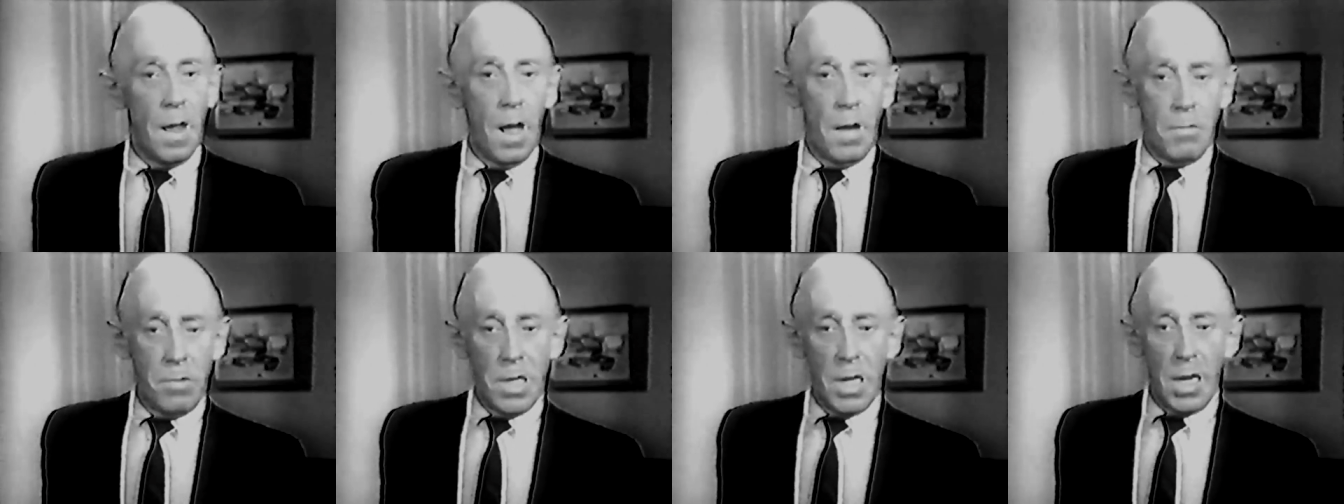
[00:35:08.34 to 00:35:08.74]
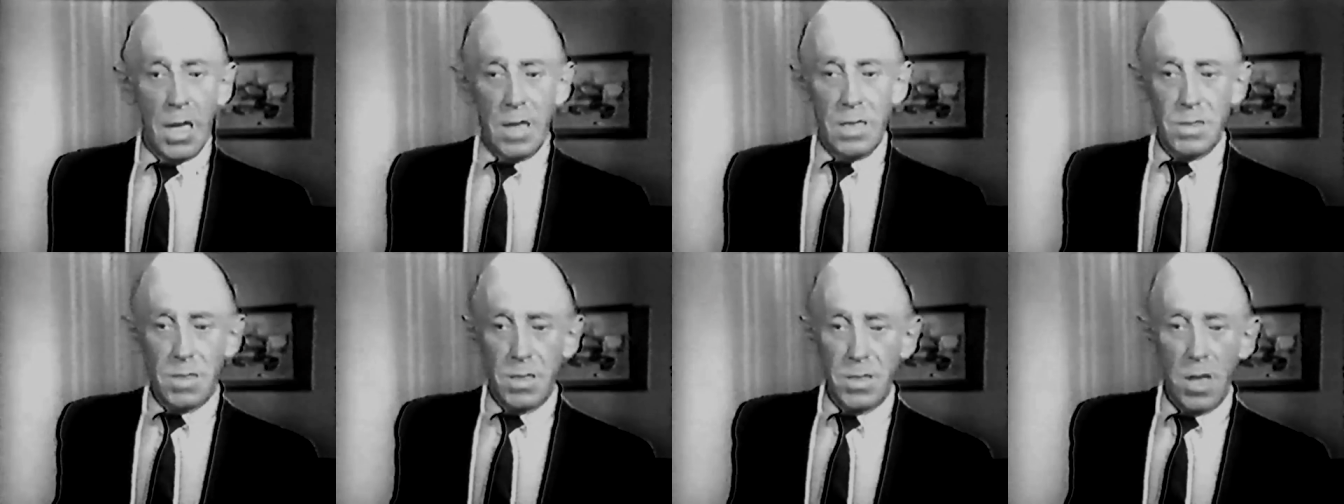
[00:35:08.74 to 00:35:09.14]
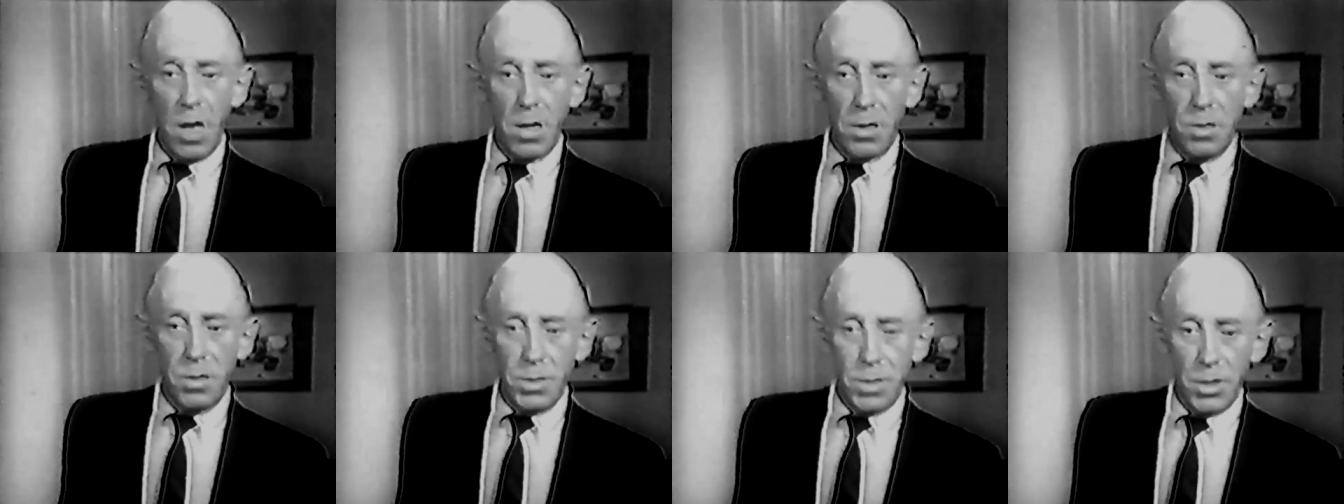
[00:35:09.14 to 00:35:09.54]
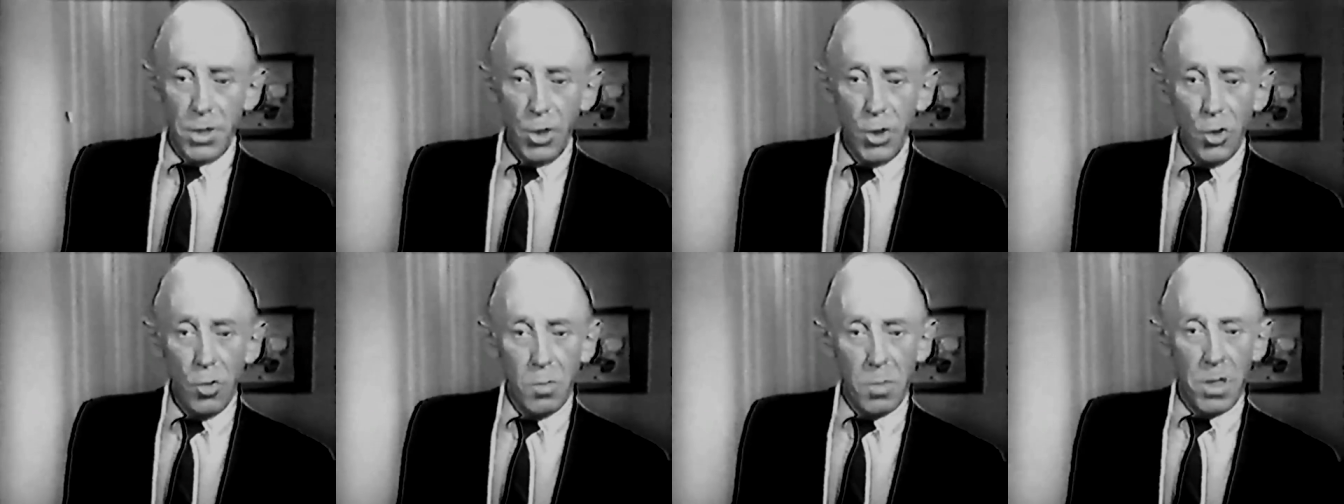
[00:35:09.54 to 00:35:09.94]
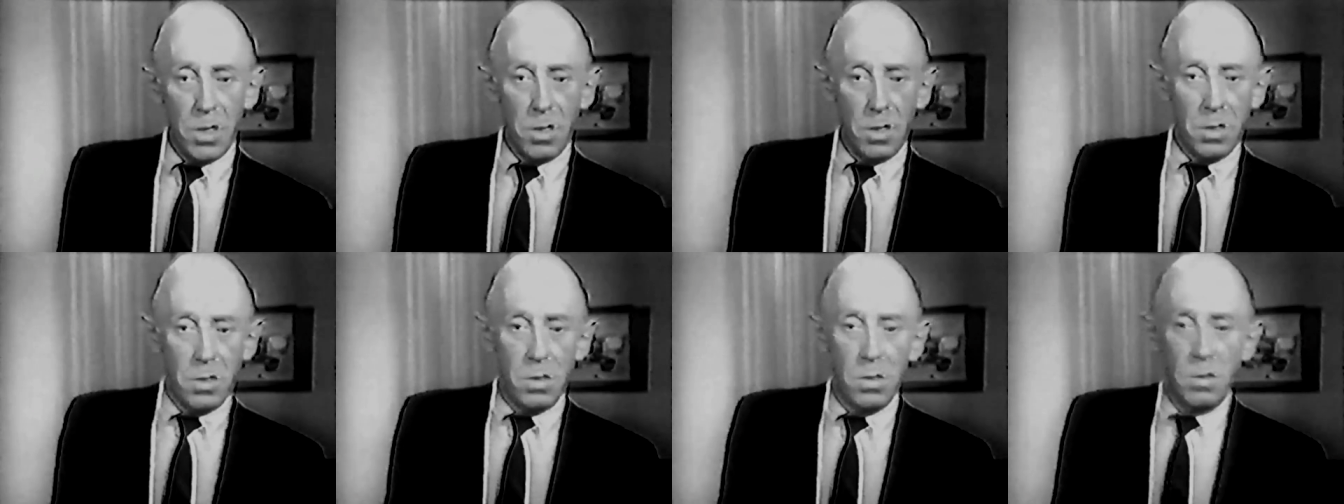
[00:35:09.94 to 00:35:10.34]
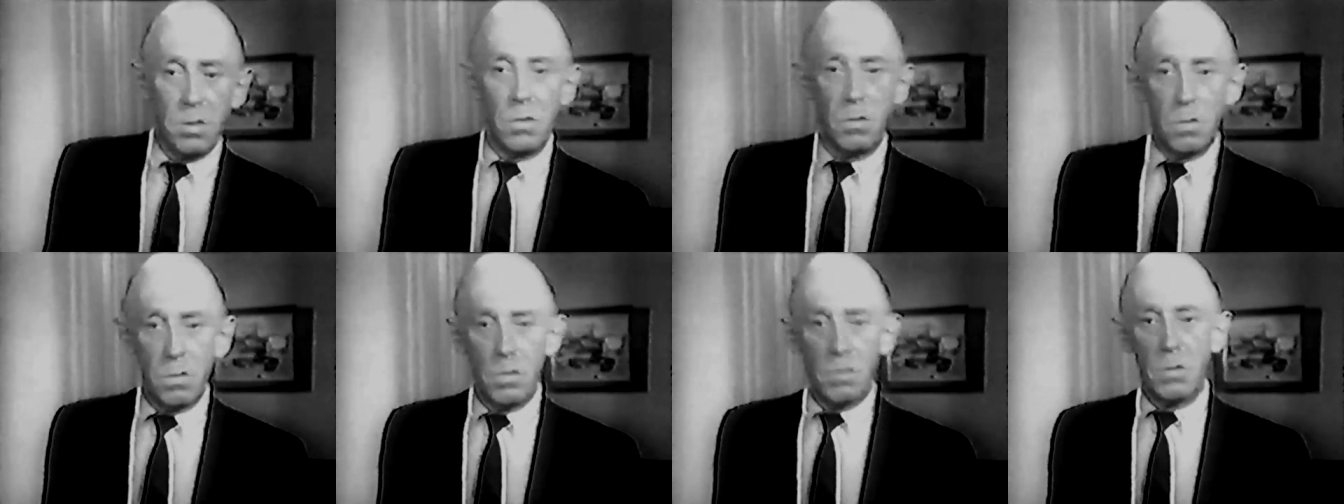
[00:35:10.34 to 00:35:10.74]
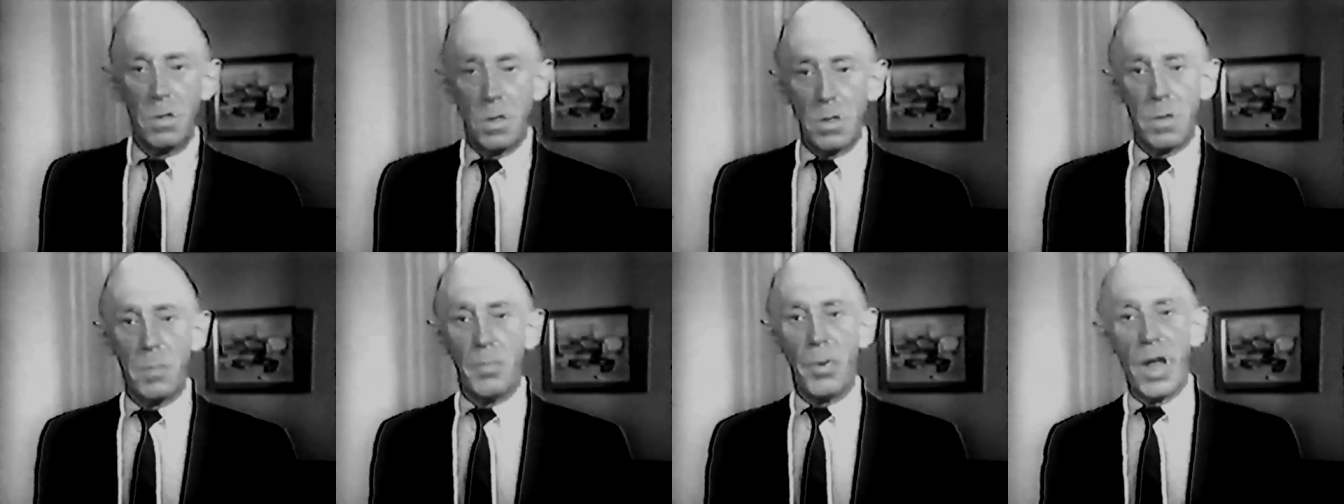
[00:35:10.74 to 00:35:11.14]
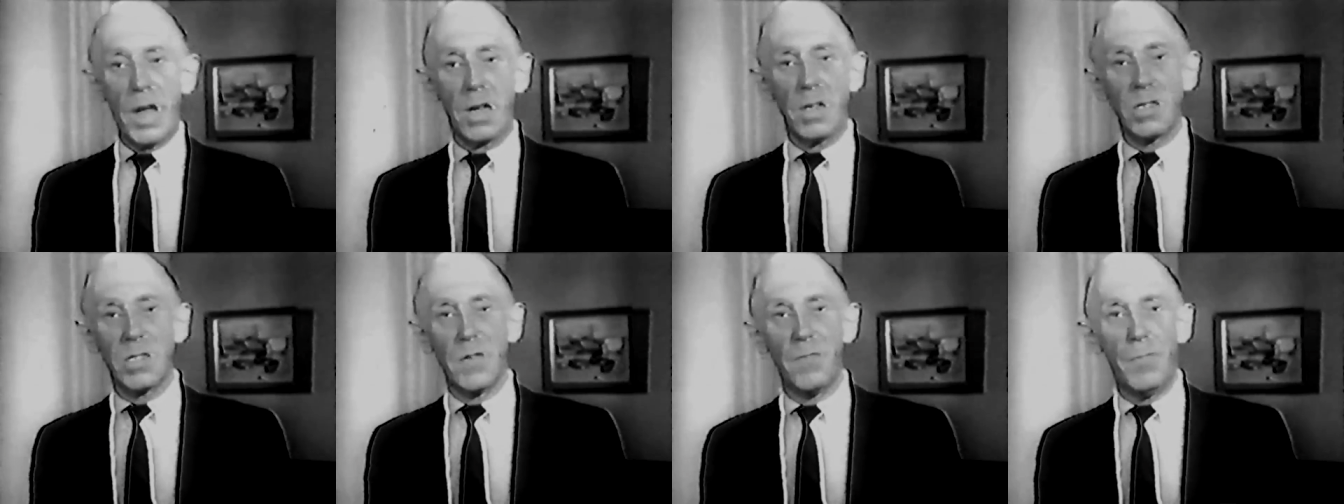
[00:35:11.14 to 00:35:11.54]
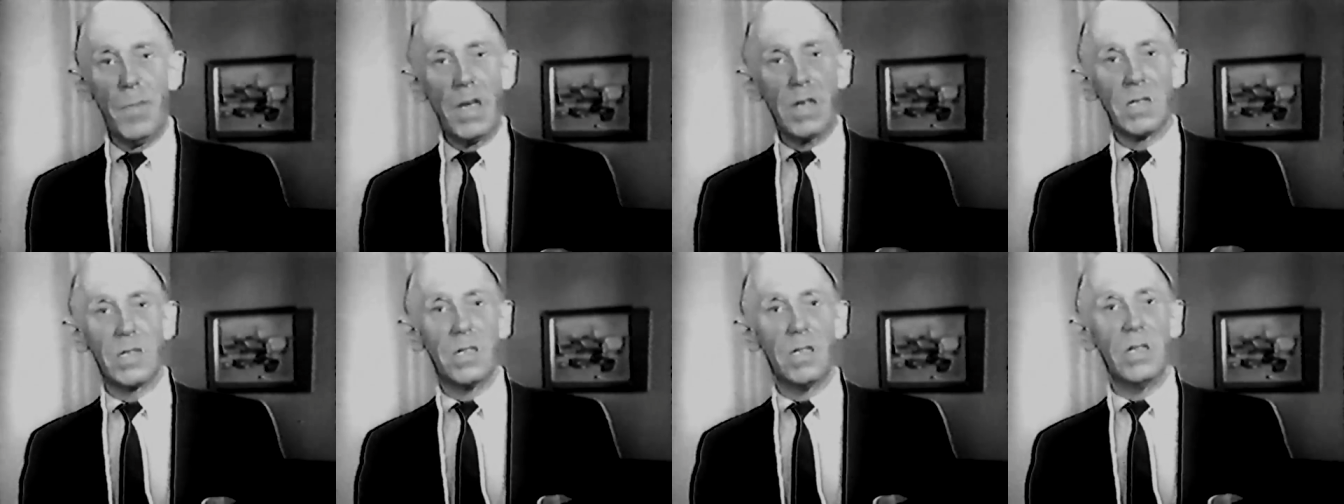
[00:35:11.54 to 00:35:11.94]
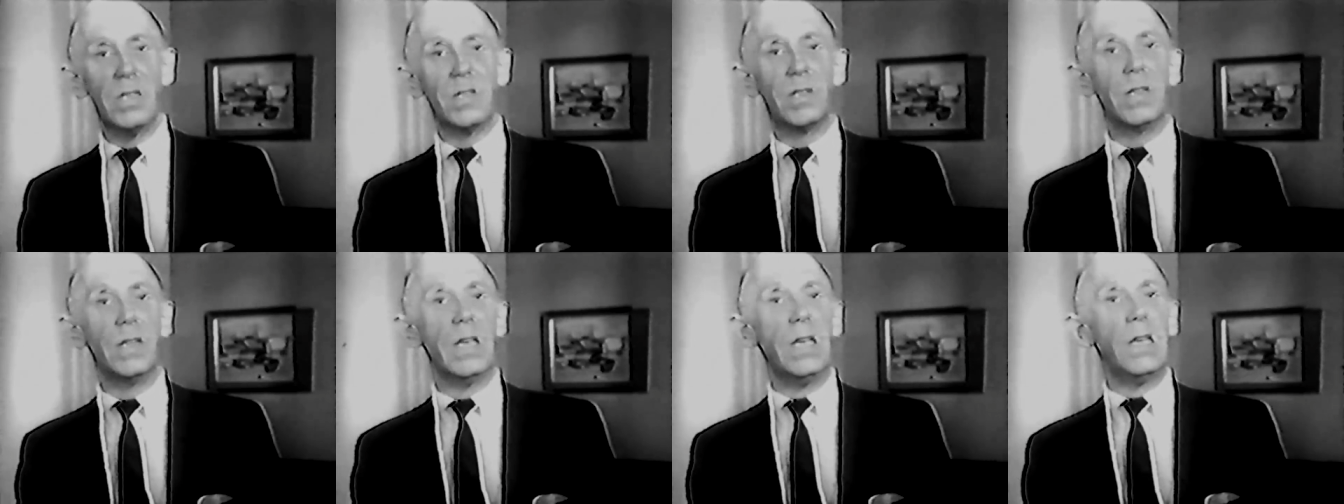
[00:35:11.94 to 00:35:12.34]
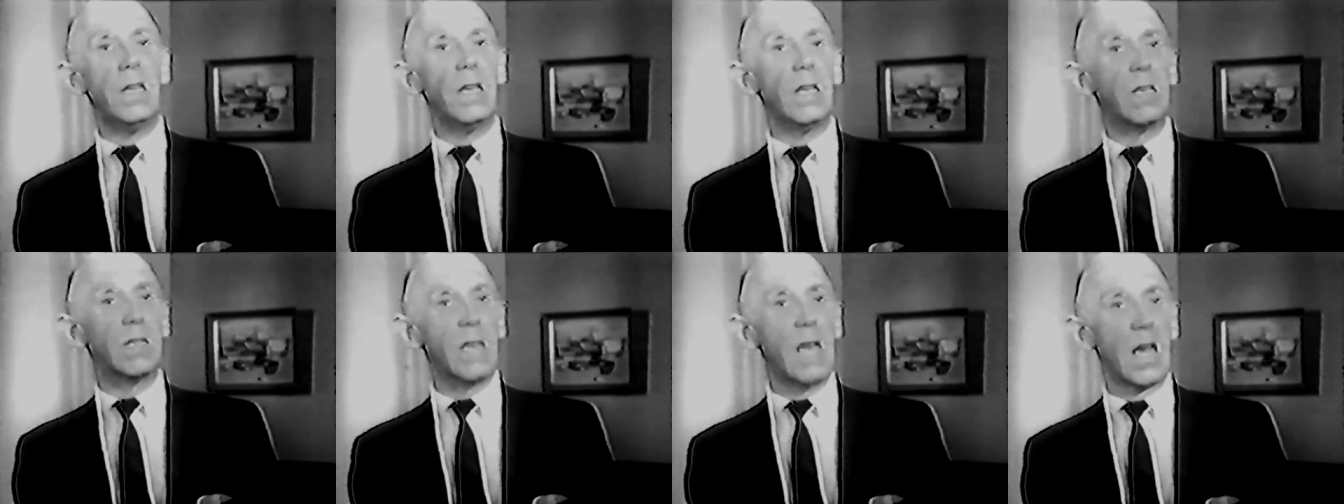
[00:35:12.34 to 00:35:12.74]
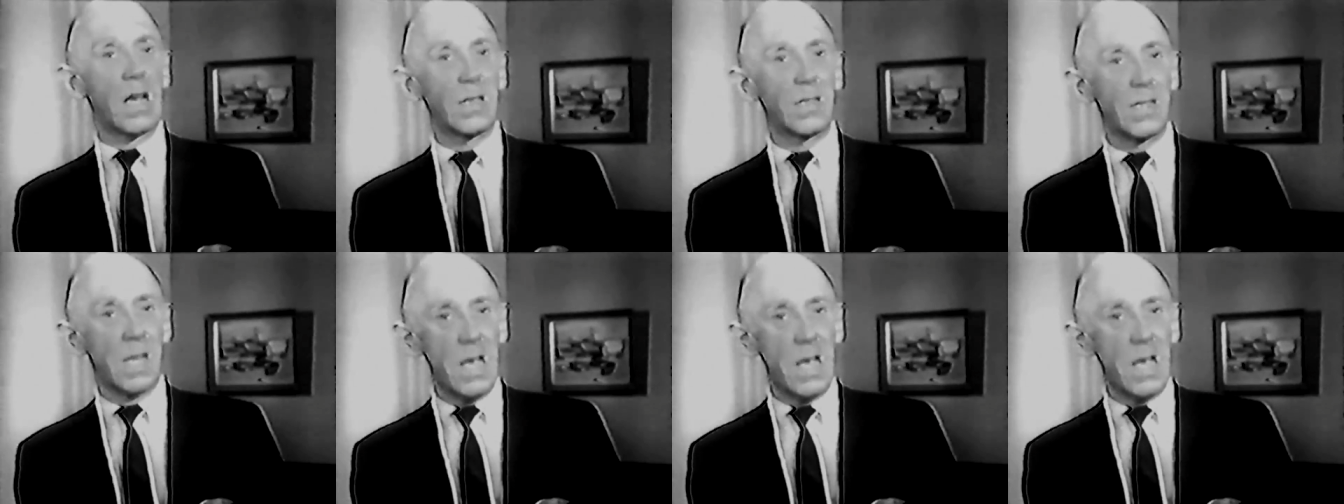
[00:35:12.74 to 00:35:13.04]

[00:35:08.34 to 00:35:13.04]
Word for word: I realize that doctors are human, but the practice of medicine is an inexact